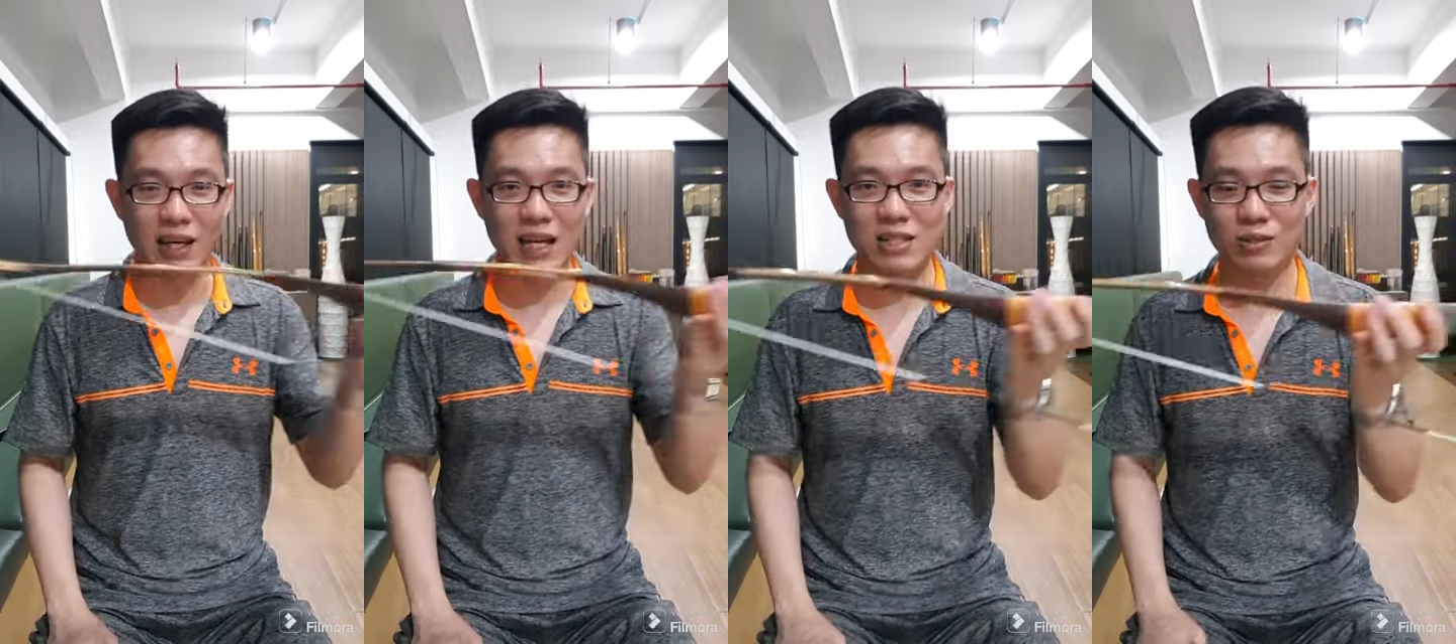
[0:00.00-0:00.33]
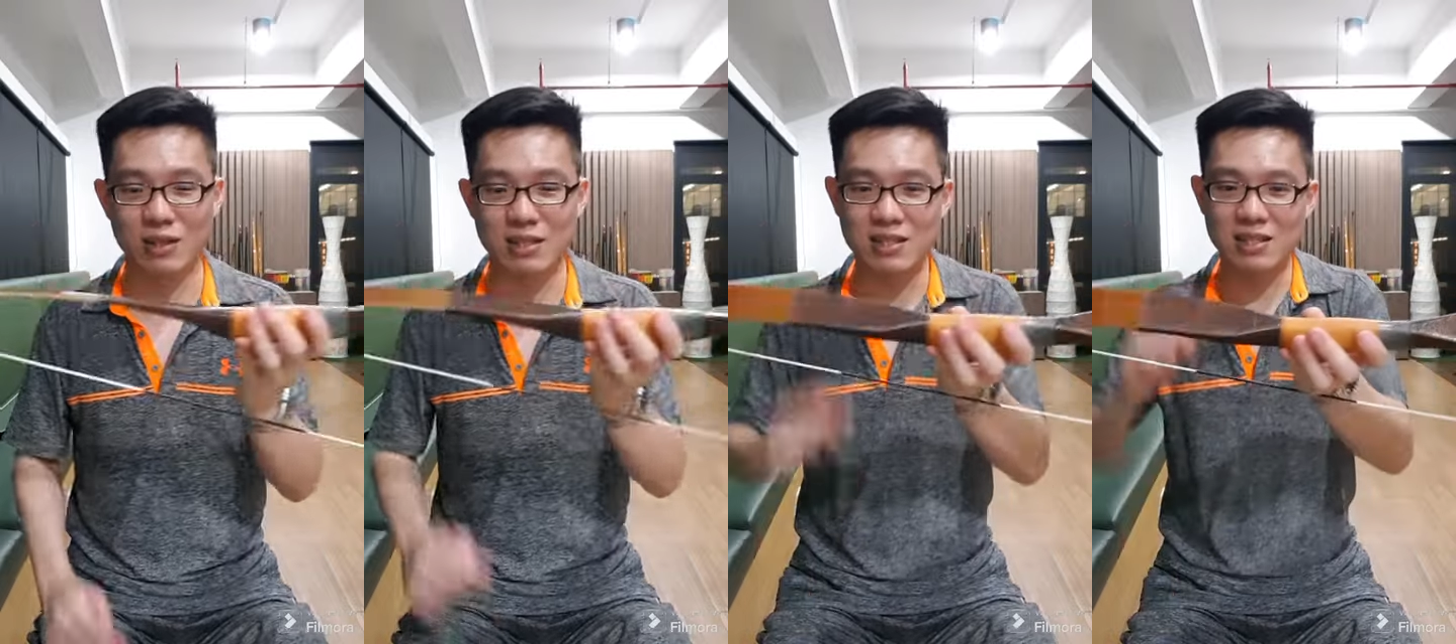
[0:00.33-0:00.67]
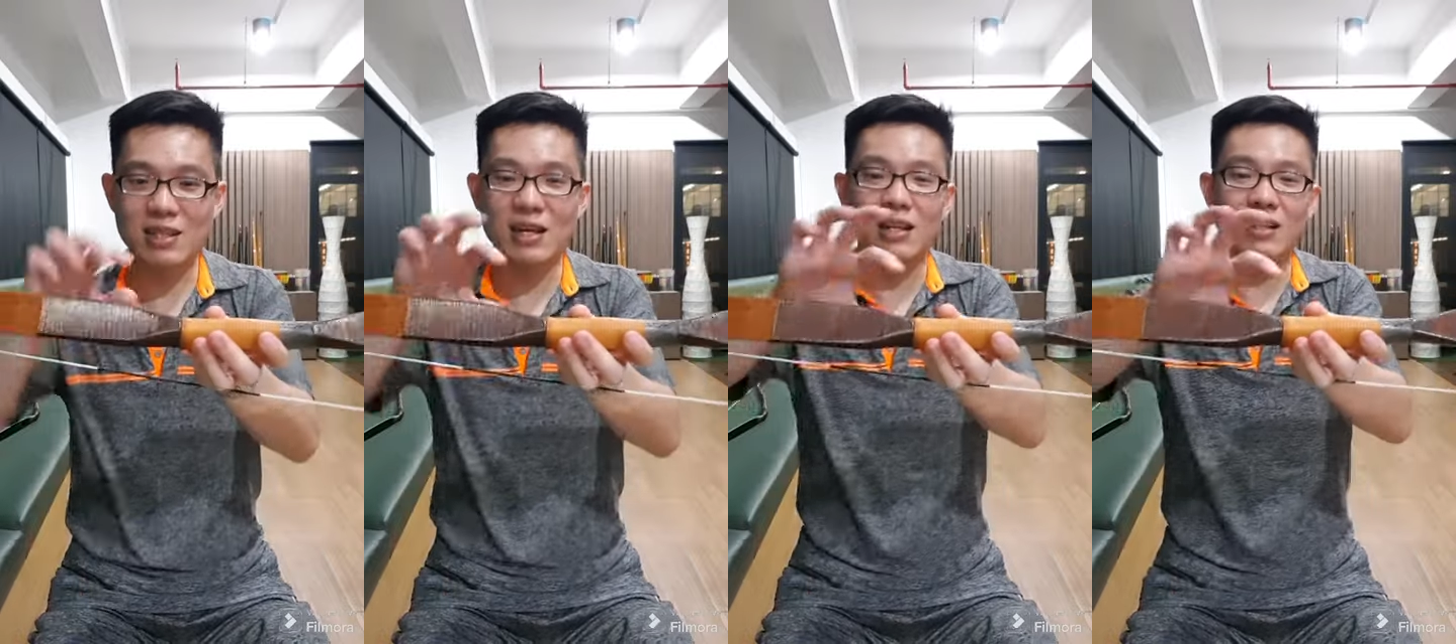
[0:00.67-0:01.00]
as you can
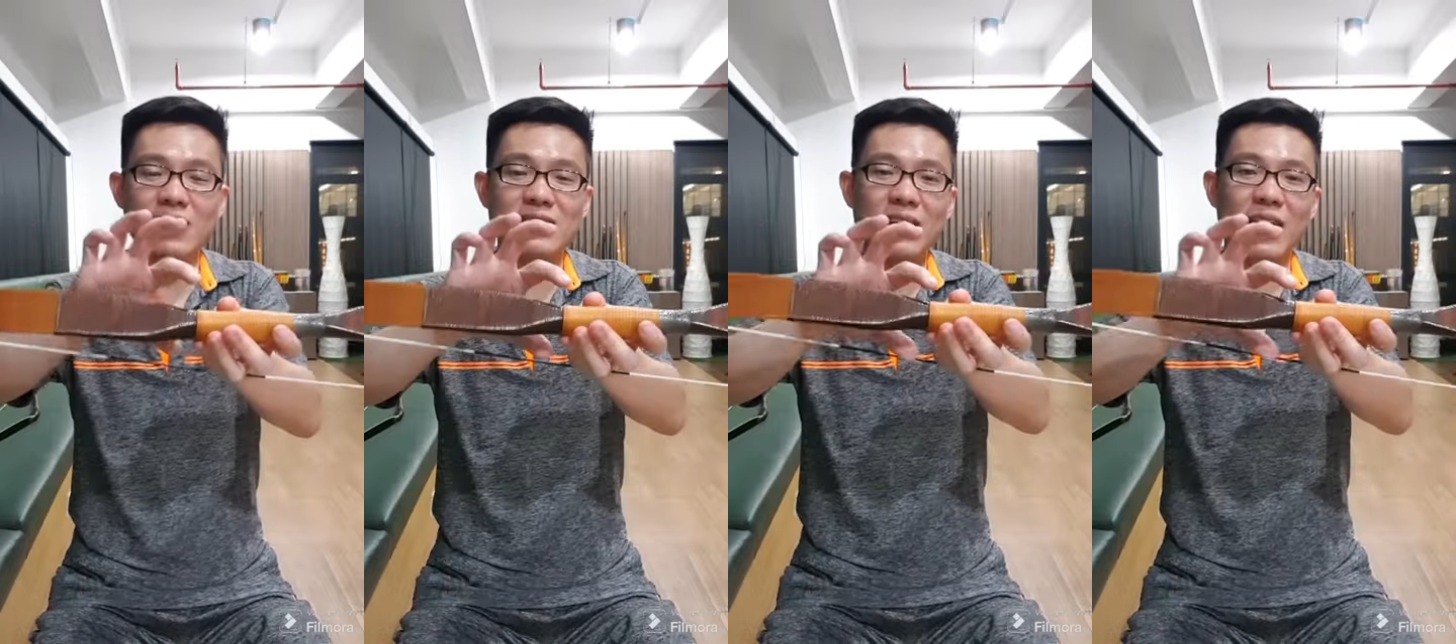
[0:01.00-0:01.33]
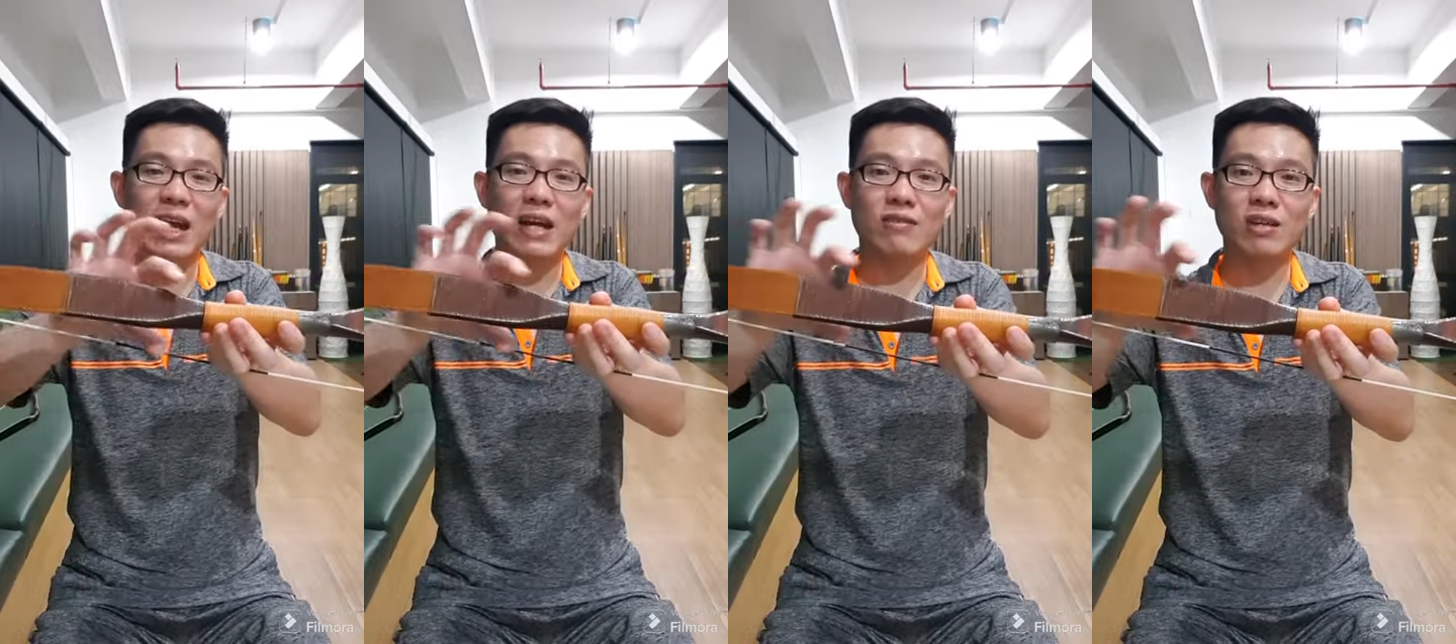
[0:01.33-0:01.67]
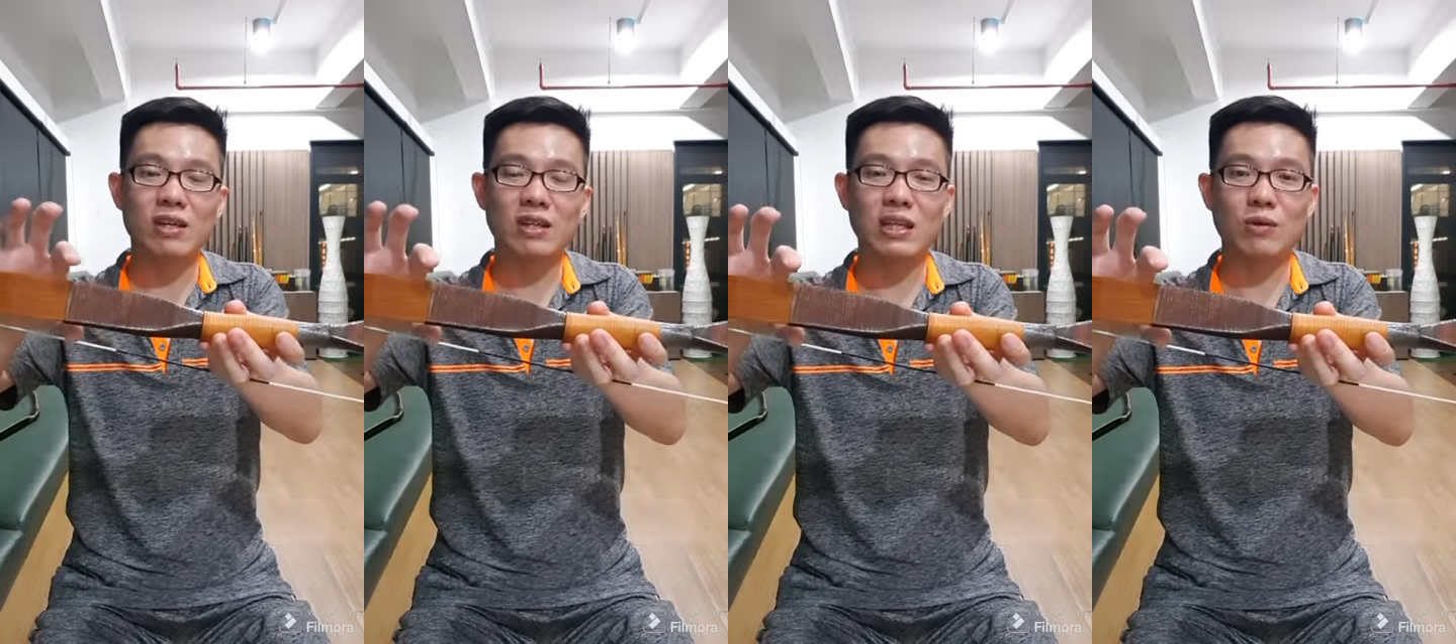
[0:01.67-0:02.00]
see, this area
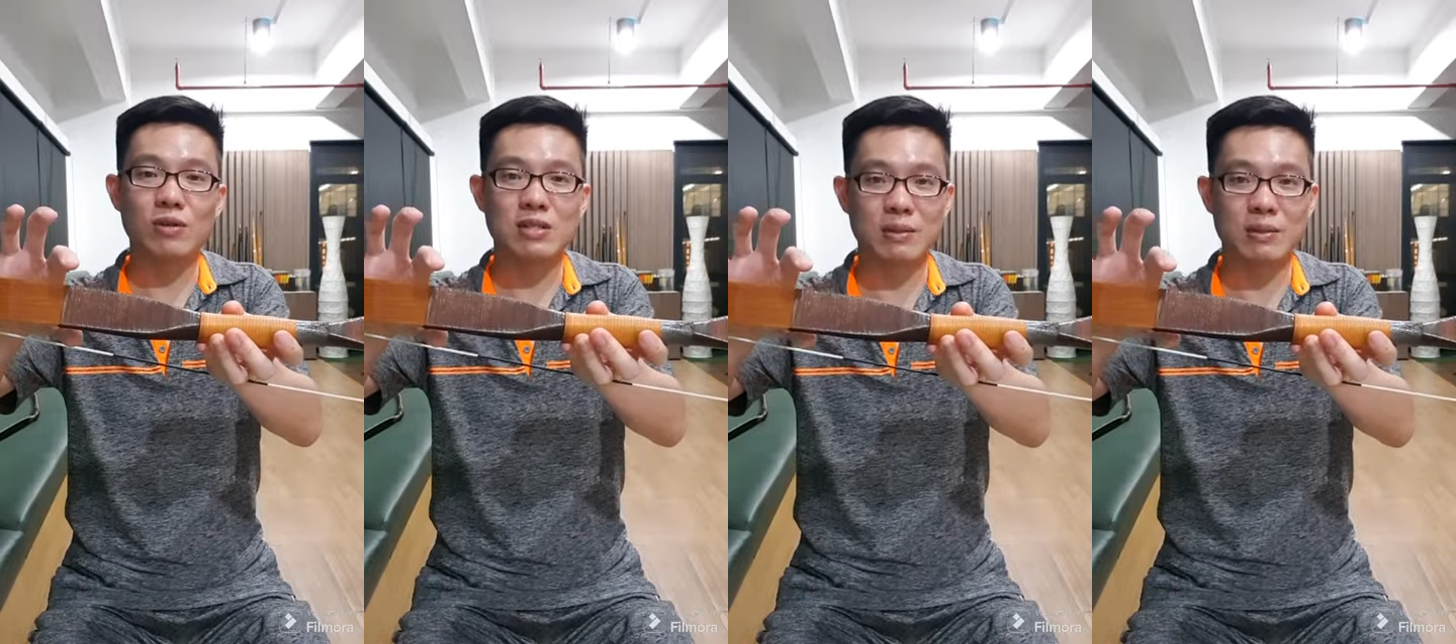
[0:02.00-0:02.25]
here that was